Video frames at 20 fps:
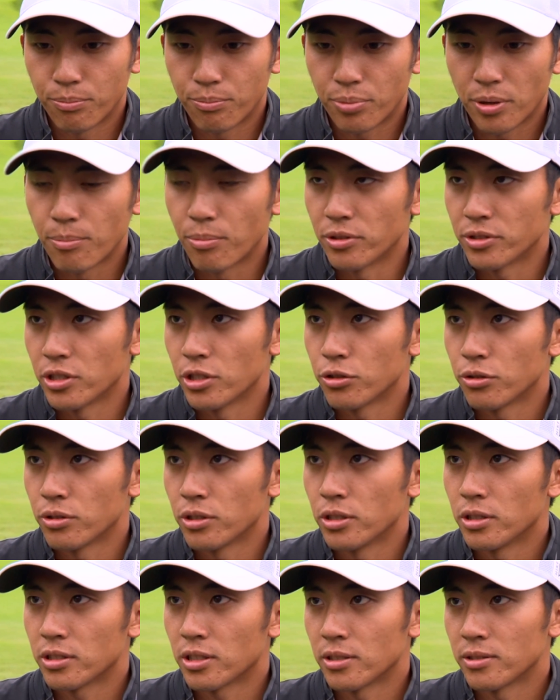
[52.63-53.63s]
pin position
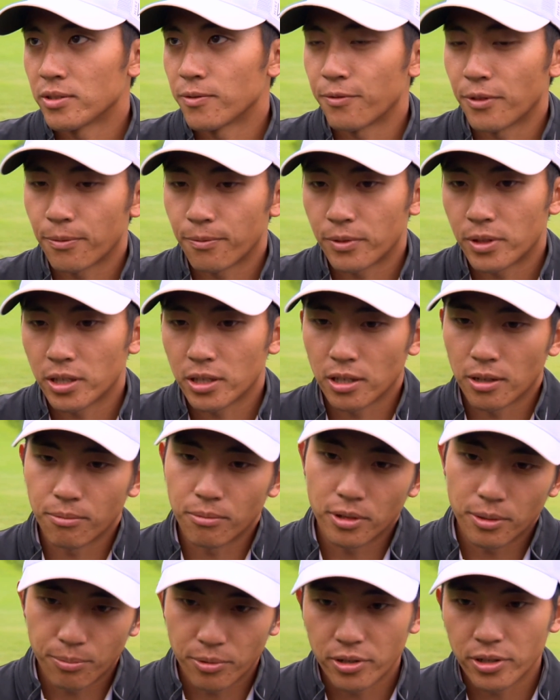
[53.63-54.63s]
is on 15 and
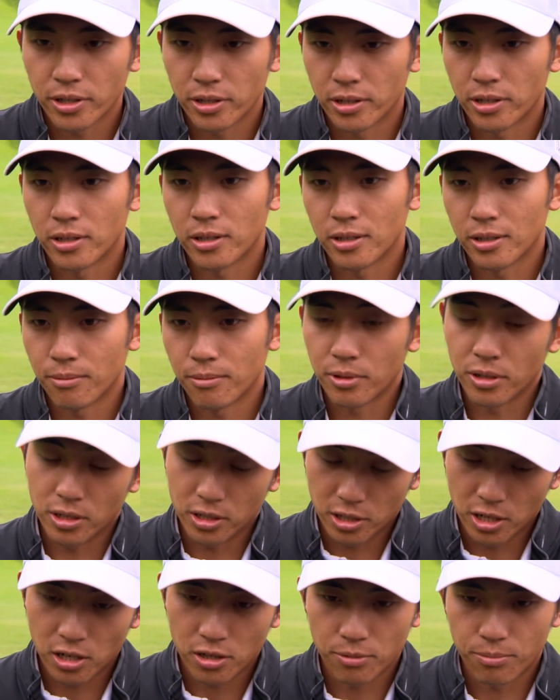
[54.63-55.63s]
made a birdie
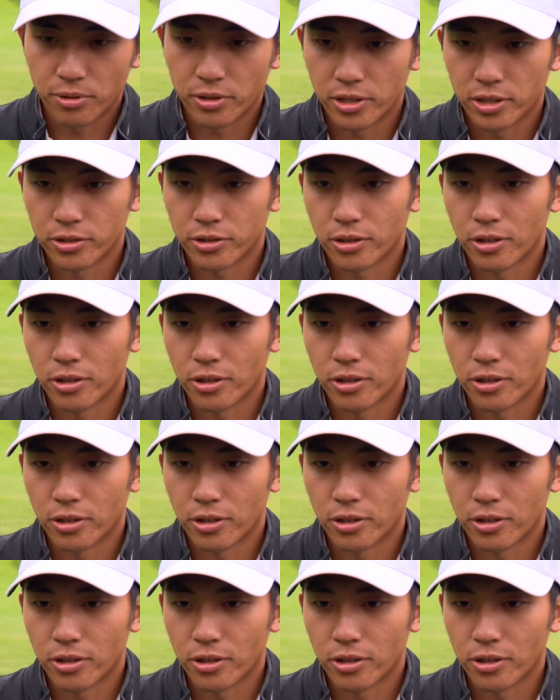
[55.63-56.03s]
another birdie.